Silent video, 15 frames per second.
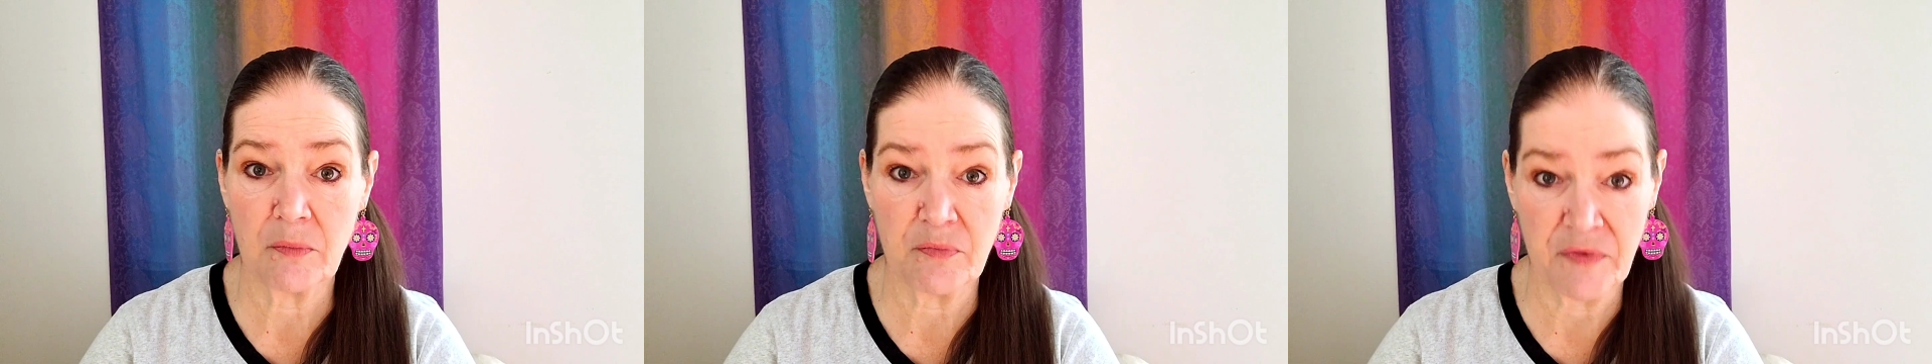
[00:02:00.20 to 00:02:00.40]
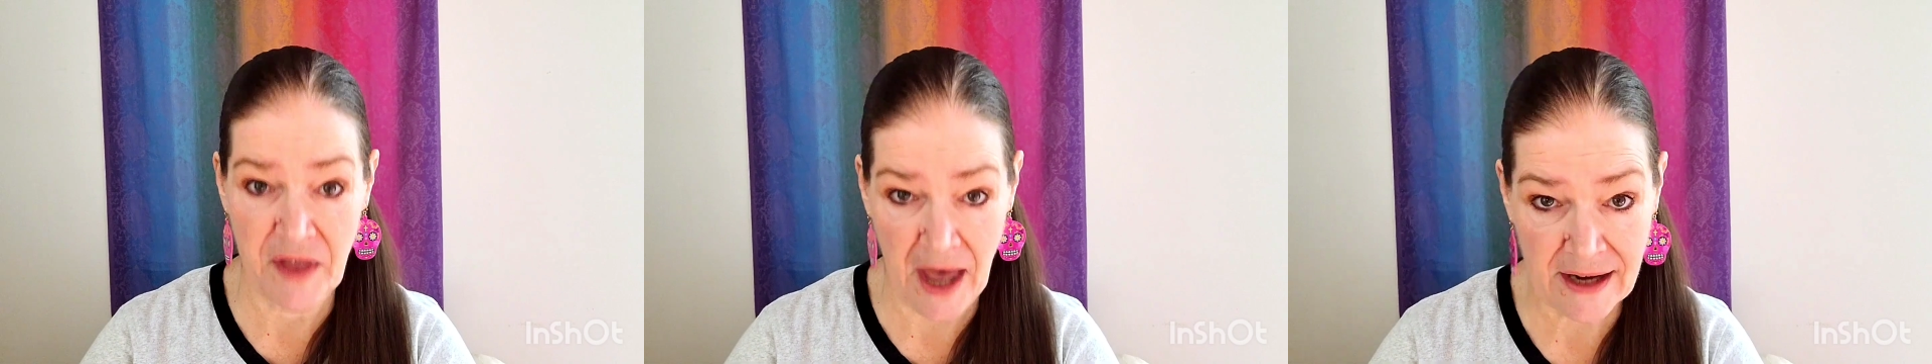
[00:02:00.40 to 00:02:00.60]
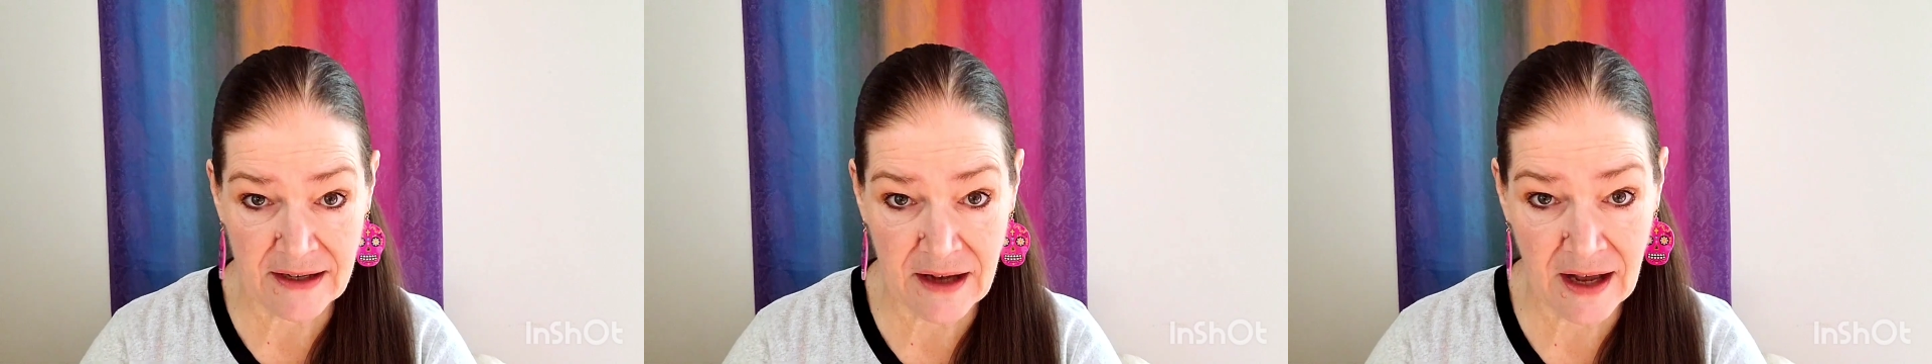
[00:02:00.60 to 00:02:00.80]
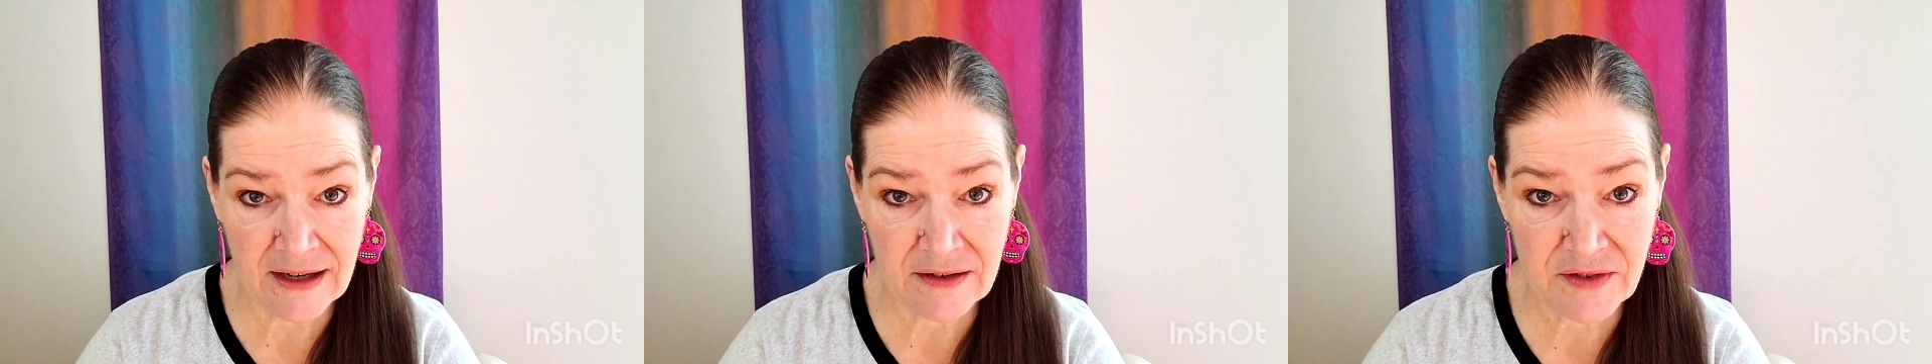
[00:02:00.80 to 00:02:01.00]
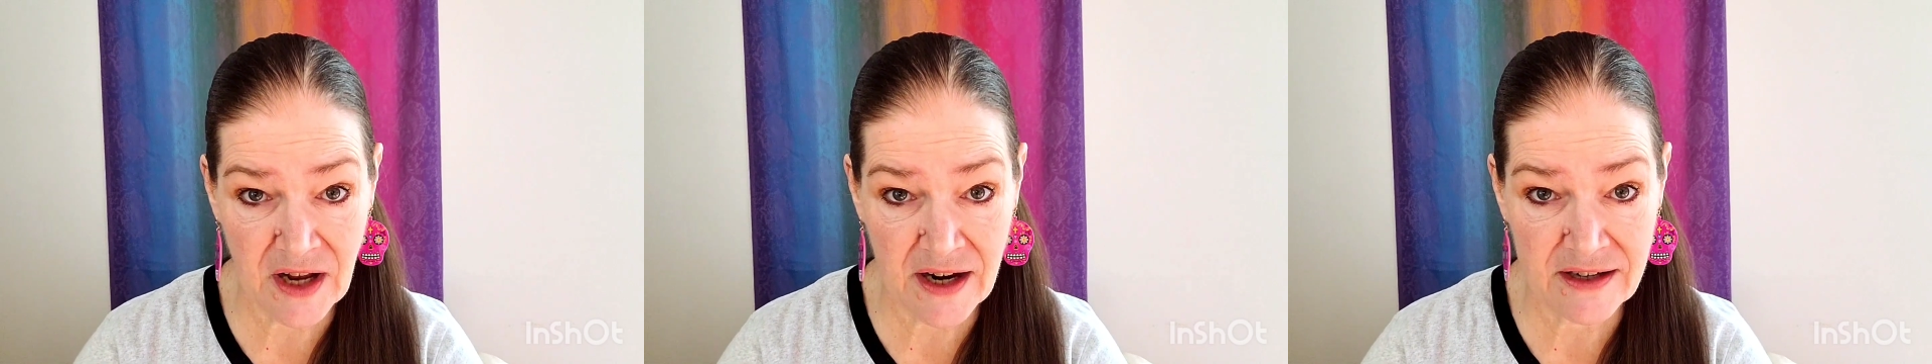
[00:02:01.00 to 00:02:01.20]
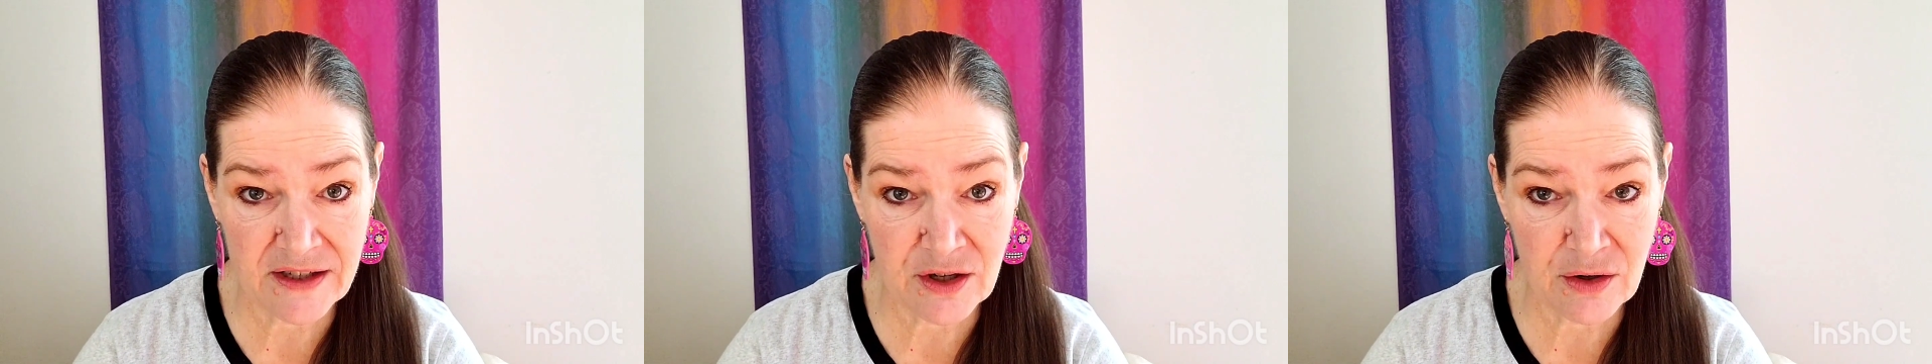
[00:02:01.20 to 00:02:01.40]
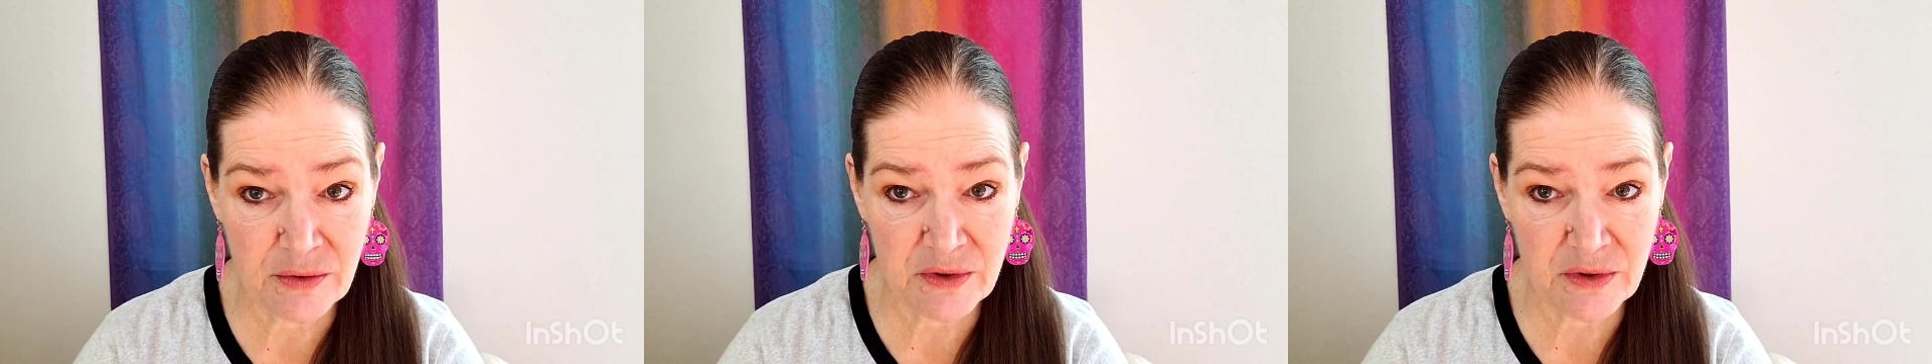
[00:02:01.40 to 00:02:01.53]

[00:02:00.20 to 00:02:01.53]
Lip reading: that kind of dietary